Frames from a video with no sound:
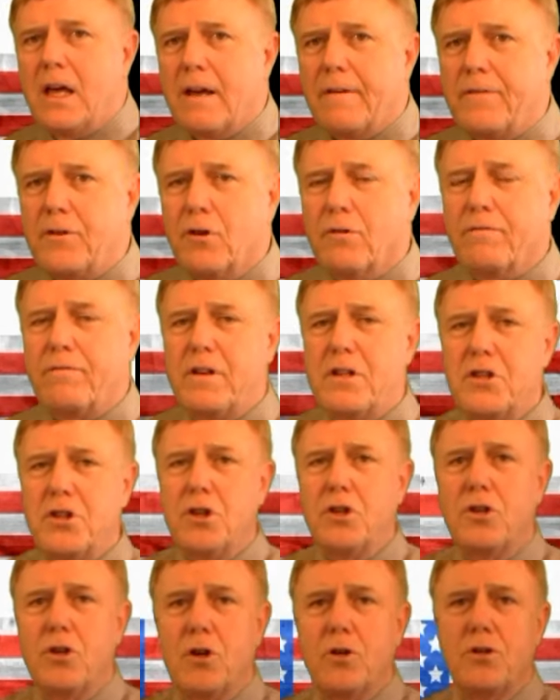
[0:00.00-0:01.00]
If you'll
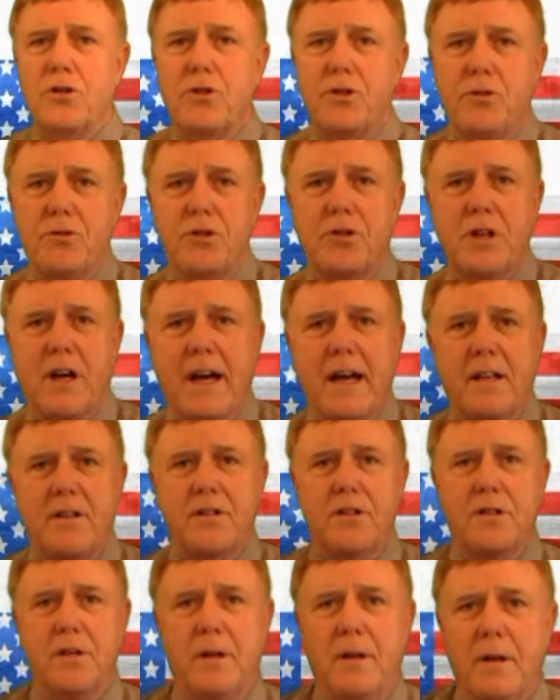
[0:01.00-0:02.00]
visit those two
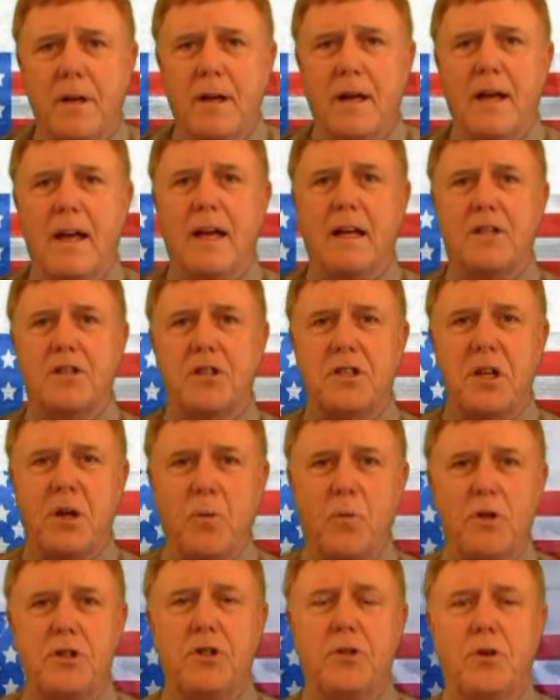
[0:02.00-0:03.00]
sites and
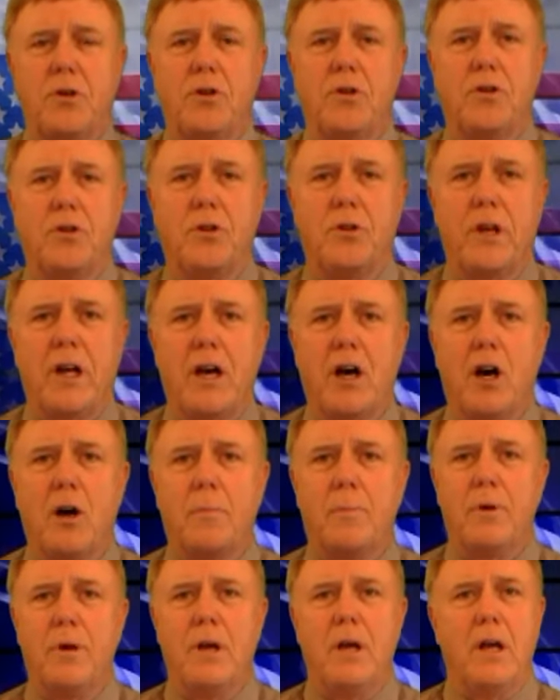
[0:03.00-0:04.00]
see what you can do to
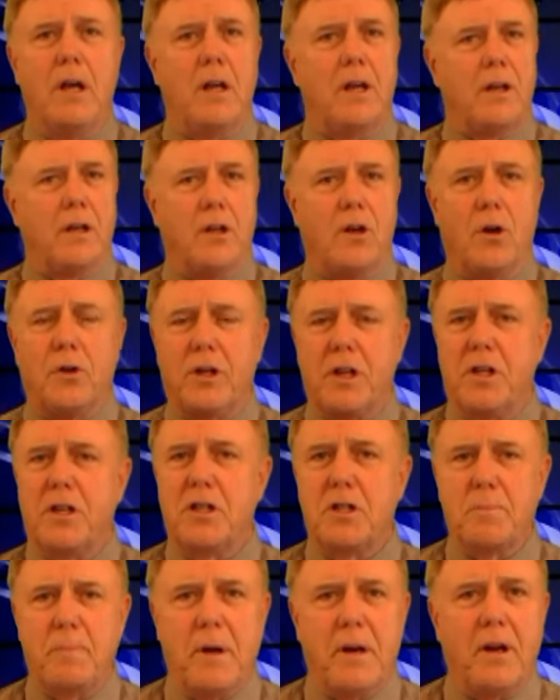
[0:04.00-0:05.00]
help, you don't
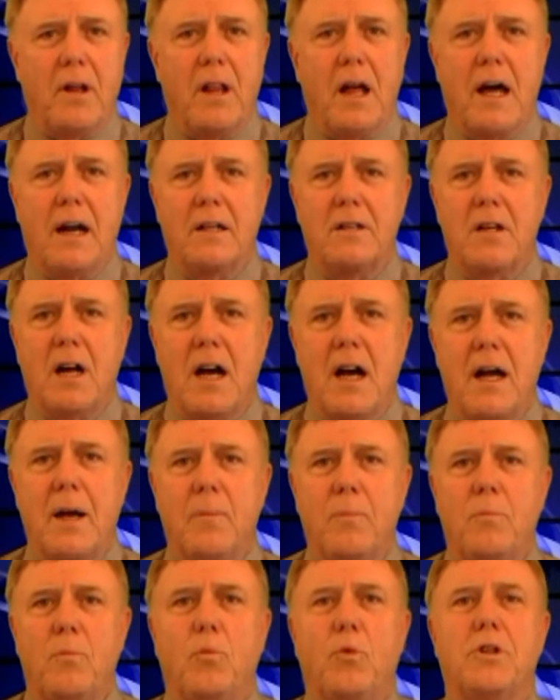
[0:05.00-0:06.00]
need to spend a lot of
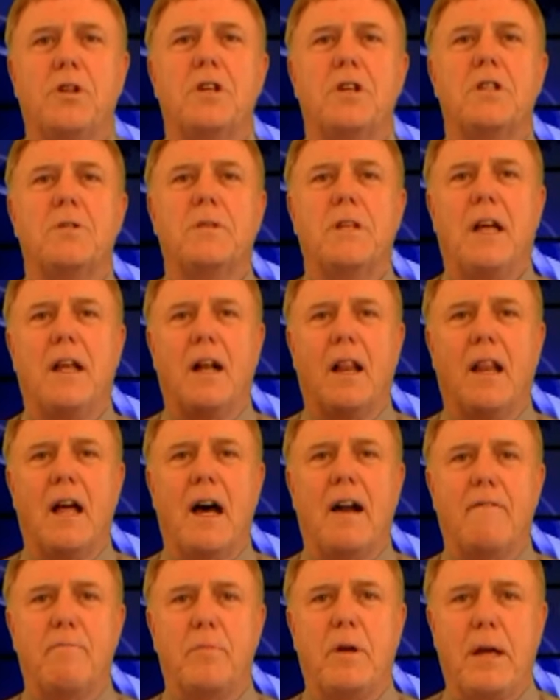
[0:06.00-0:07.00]
time. We just need a
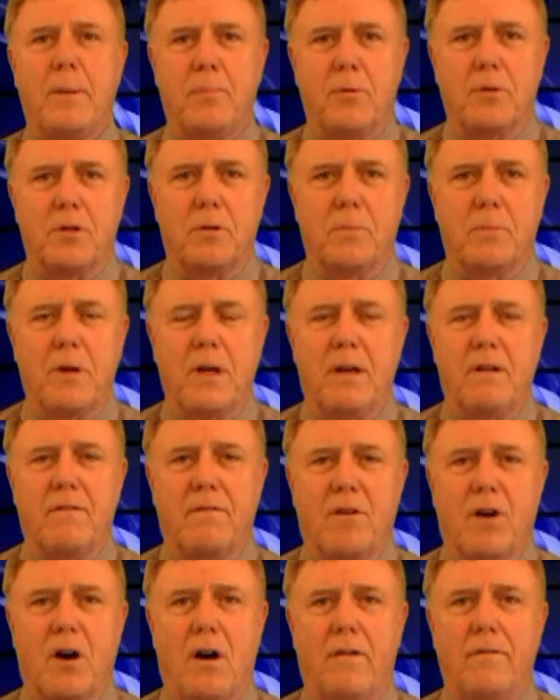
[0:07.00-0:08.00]
lot of people to be
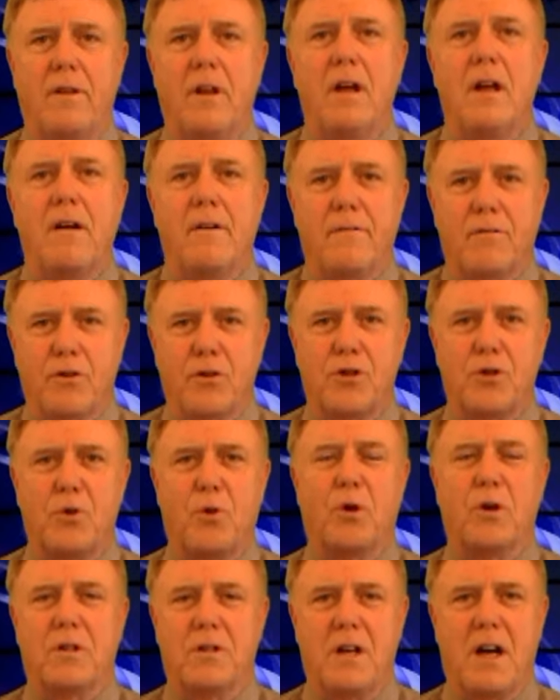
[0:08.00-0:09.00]
involved for
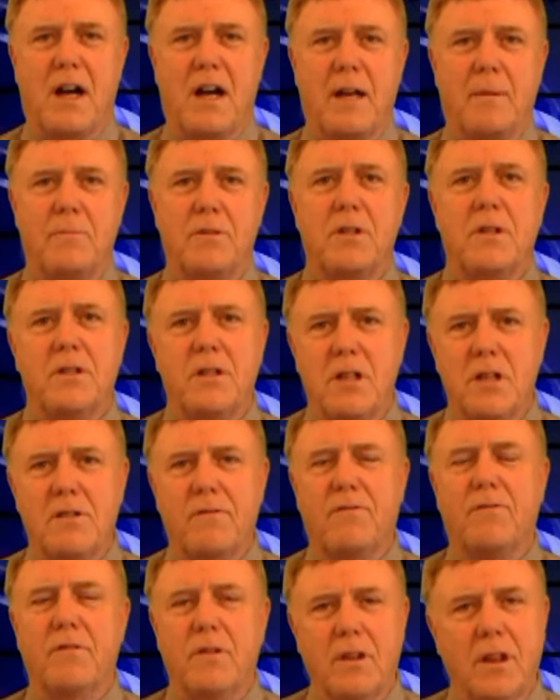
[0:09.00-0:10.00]
short times,
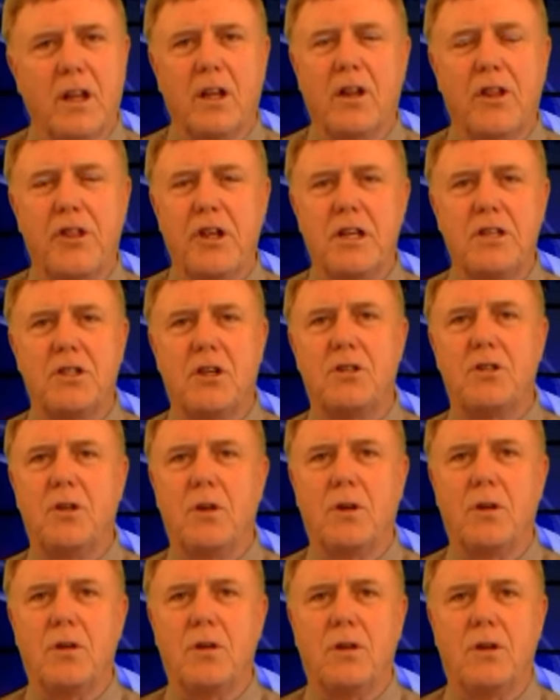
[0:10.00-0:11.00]
just little things
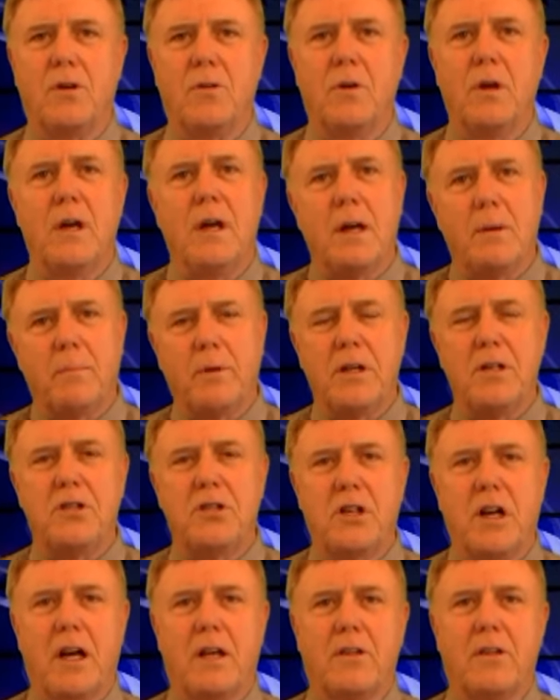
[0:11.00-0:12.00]
that you can do.
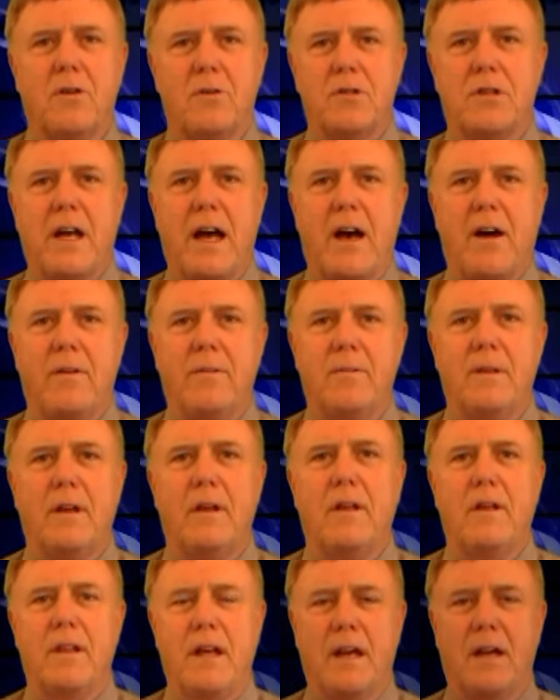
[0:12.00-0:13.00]
Please check those out.
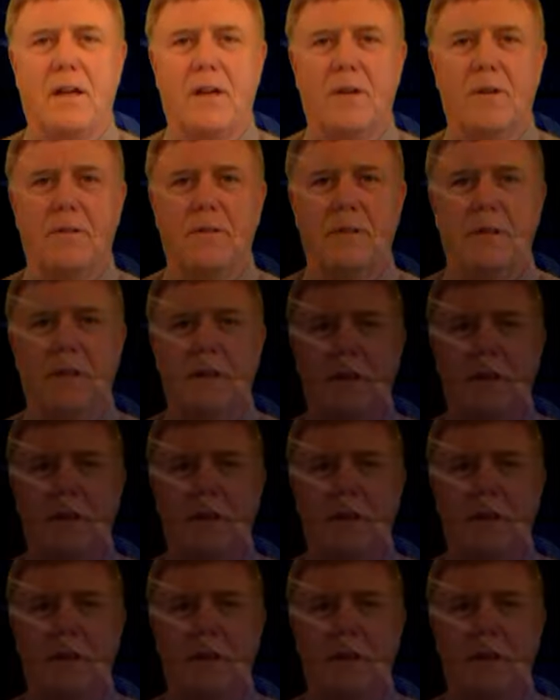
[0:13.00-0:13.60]
Thank you.